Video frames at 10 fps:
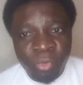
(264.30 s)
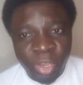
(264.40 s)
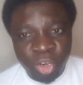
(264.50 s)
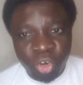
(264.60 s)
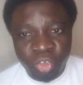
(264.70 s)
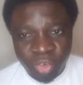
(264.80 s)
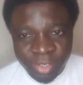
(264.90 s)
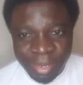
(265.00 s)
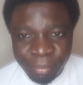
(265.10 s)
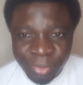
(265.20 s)
for
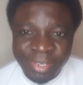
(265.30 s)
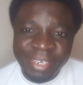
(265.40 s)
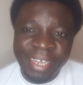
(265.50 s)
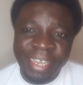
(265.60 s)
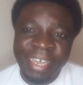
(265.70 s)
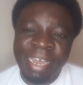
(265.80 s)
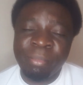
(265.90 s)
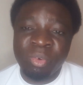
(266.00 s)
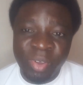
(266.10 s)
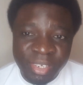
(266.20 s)
unconditional support. Again,
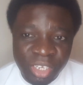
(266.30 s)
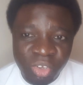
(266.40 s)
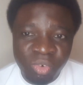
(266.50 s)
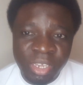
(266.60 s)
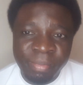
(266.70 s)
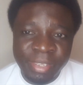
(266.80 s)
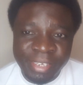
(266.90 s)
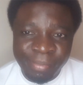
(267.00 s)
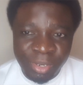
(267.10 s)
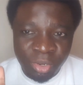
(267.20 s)
I'm requesting you to give
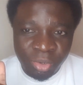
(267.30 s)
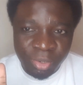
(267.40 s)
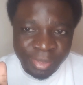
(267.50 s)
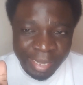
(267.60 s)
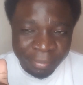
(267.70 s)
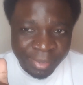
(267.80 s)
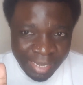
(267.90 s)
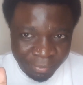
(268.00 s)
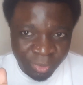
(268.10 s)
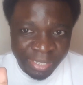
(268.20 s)
this video thumbs
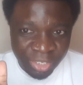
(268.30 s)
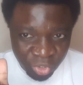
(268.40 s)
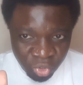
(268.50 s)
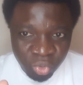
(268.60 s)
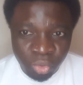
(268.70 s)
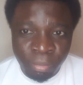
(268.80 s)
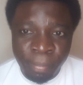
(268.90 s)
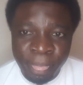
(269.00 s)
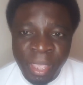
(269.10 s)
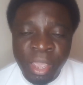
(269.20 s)
up so that
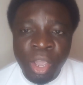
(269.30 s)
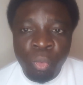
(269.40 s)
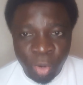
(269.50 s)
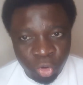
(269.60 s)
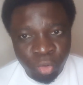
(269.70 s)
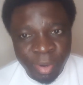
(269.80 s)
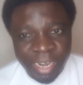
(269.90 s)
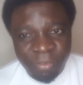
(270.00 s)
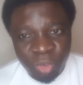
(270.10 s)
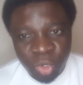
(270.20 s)
YouTube will
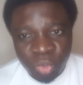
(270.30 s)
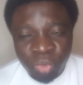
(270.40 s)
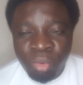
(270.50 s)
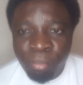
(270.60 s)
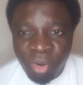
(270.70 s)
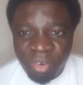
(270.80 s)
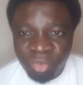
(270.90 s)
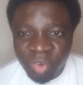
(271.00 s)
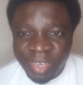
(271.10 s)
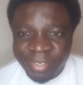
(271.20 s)
recommend our video to more
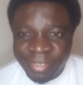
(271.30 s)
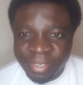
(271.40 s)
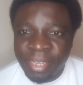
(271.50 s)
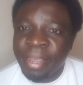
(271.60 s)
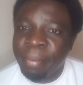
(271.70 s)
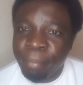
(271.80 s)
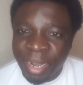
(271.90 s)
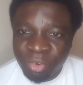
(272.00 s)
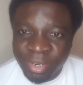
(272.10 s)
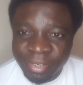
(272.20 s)
viewers.
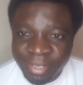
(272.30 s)
Back to our